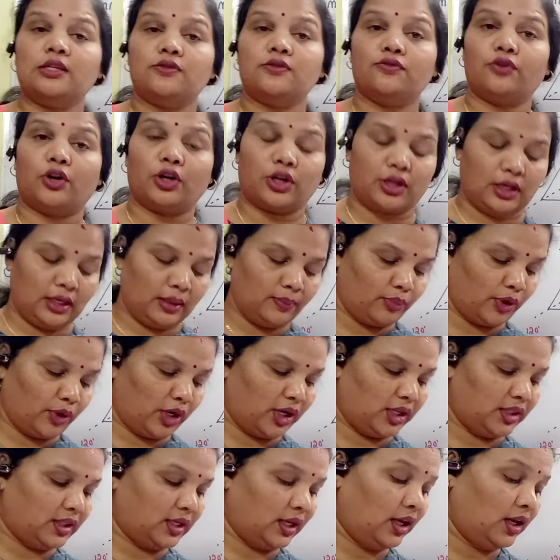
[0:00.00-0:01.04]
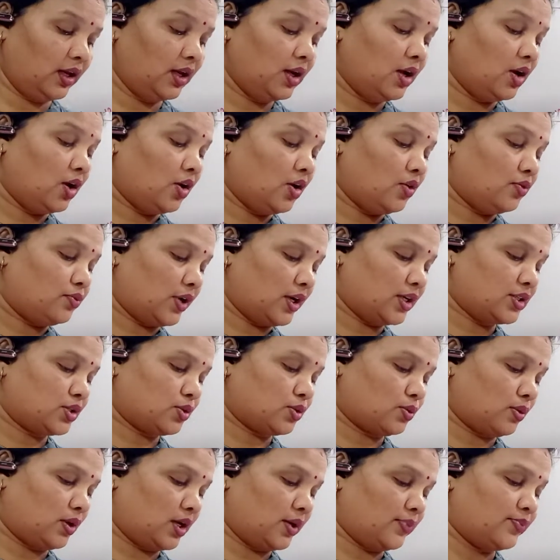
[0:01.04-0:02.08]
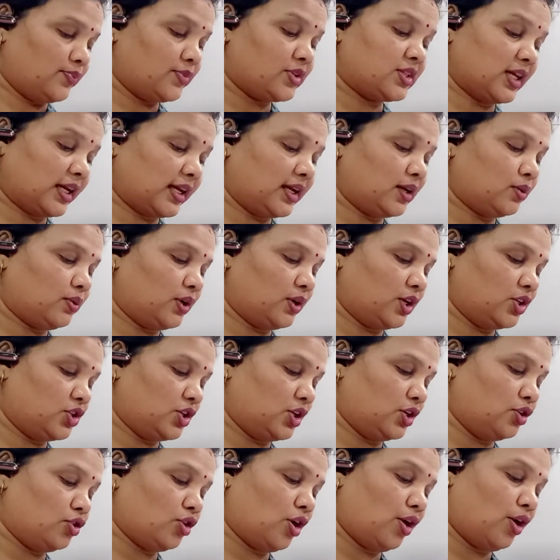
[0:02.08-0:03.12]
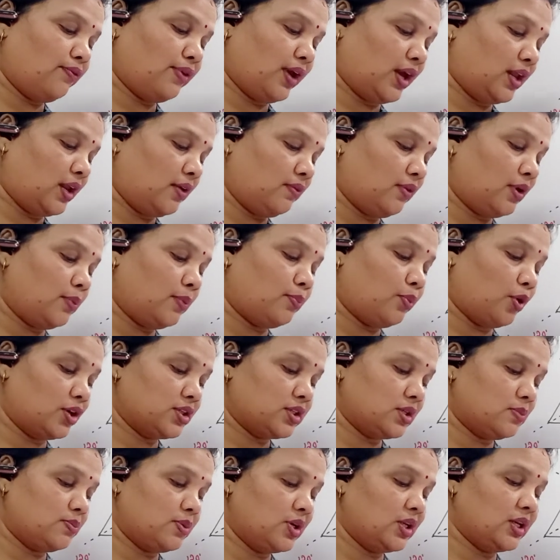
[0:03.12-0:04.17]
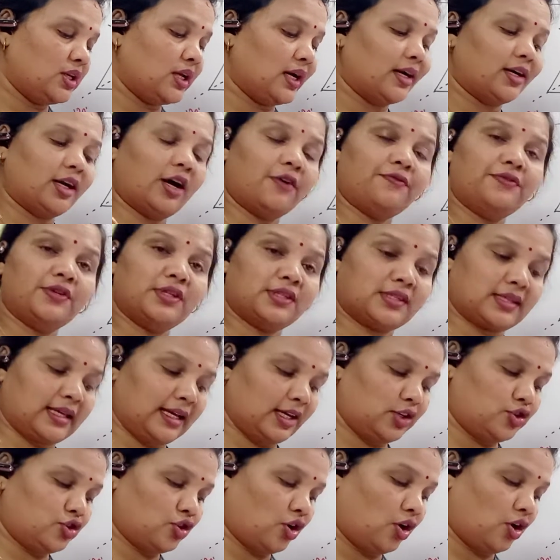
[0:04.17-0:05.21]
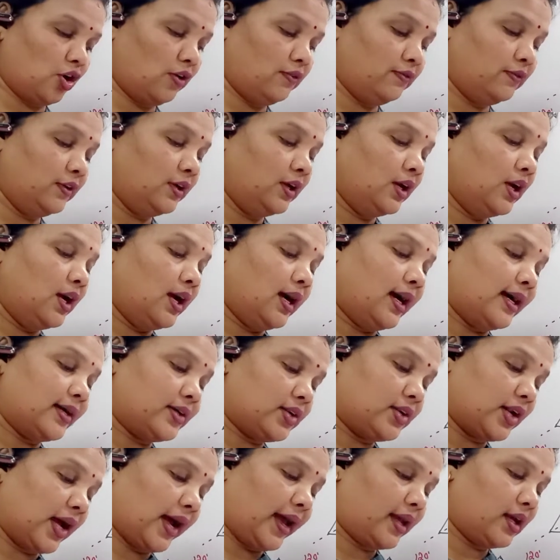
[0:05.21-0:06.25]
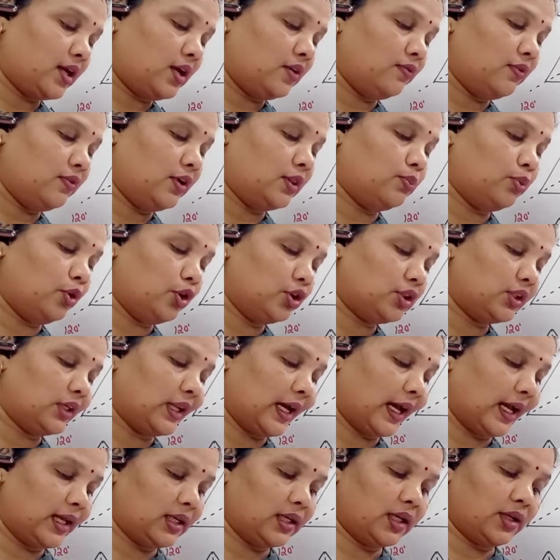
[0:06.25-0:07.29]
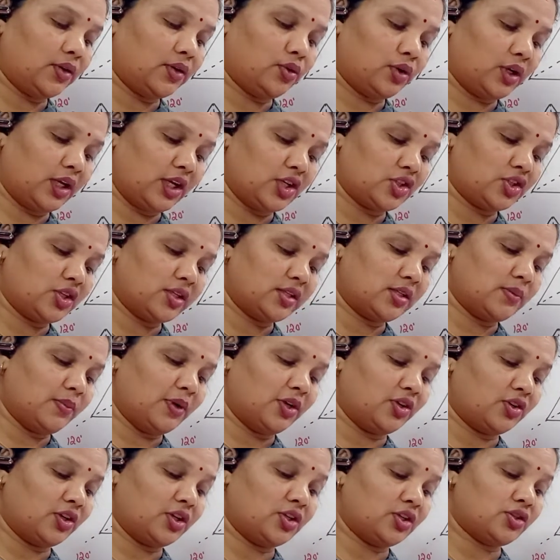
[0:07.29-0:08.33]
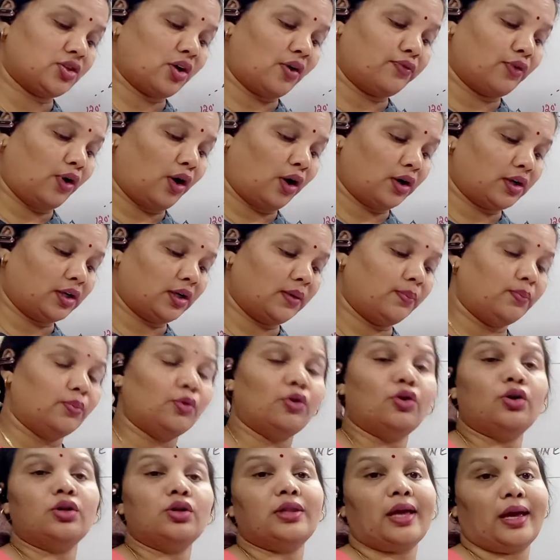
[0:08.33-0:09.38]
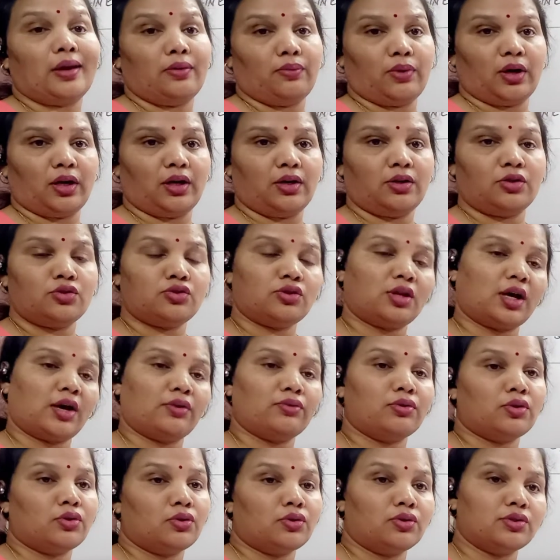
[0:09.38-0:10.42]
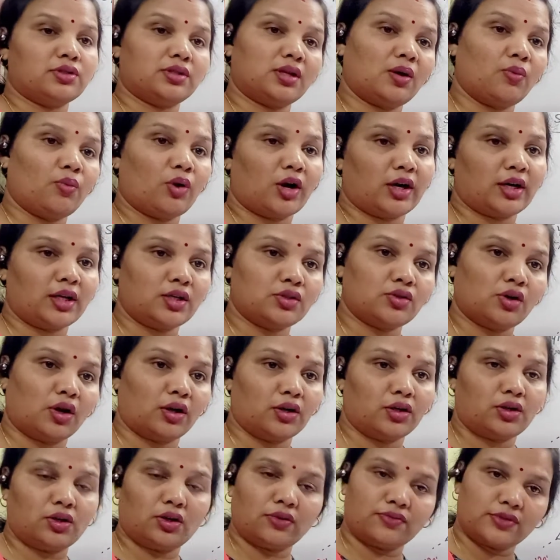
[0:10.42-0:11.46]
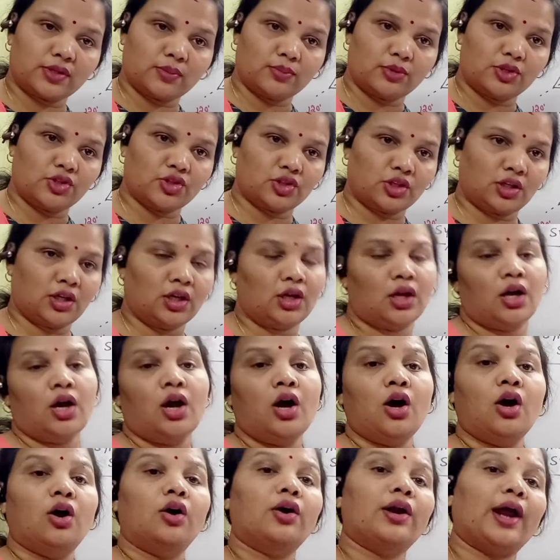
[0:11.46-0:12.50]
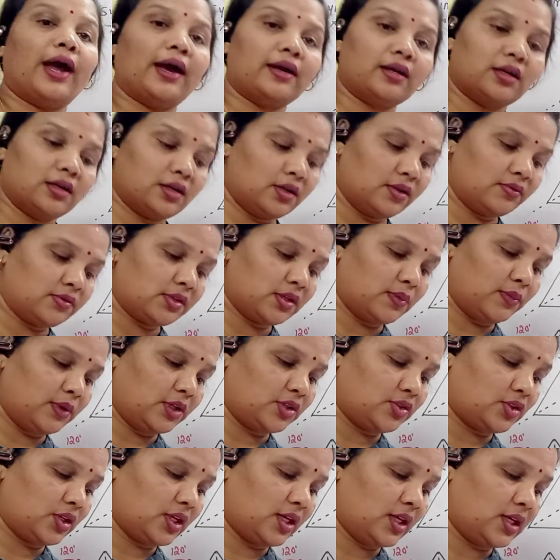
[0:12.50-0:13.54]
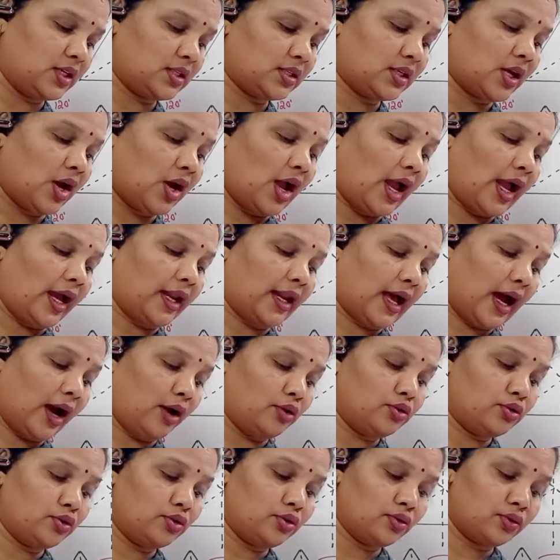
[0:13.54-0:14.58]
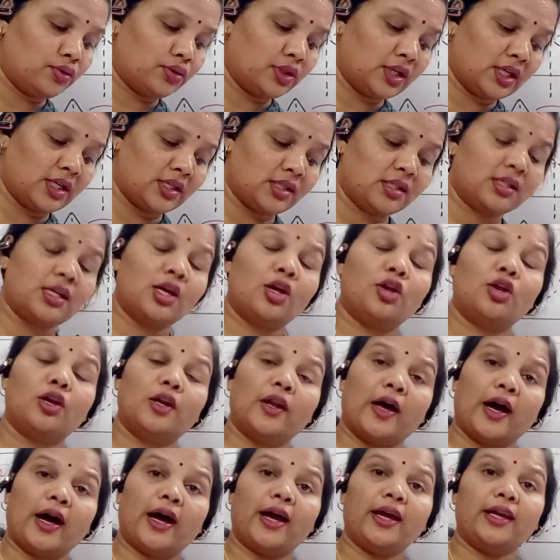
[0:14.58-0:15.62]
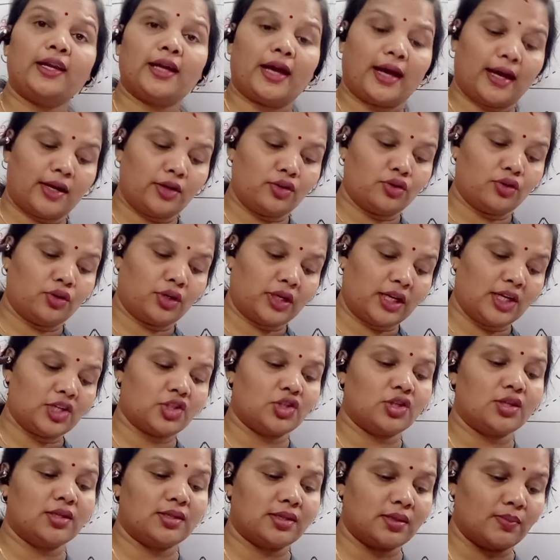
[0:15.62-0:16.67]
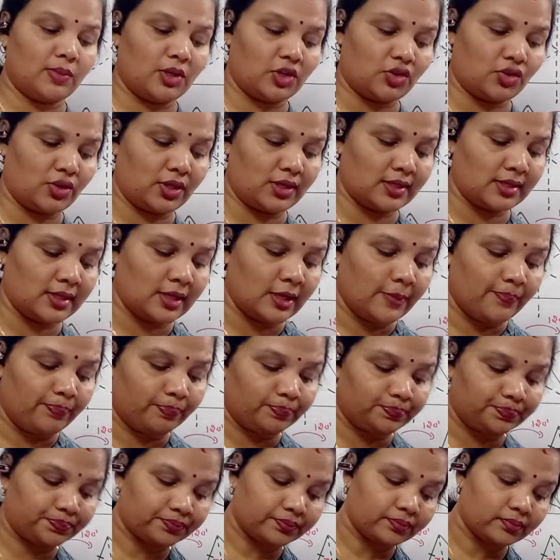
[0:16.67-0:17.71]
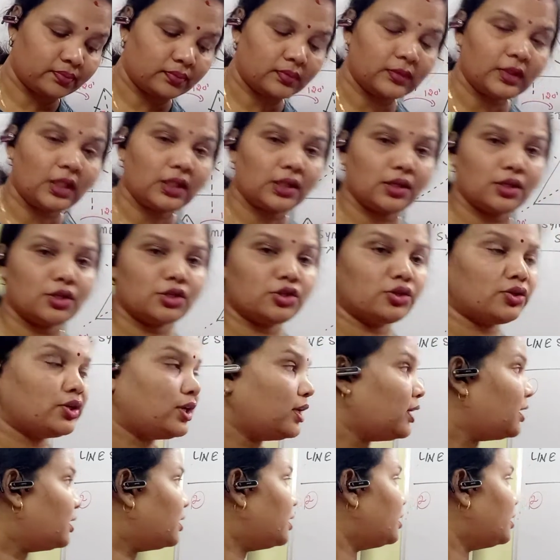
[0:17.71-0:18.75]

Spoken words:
14.3. Second question. Draw wherever possible a rough sketch of a triangle with both line and rotational symmetries of order more than one. So now you know now what is order of symmetry or angle of symmetries and how to do this line and rotational symmetries. So here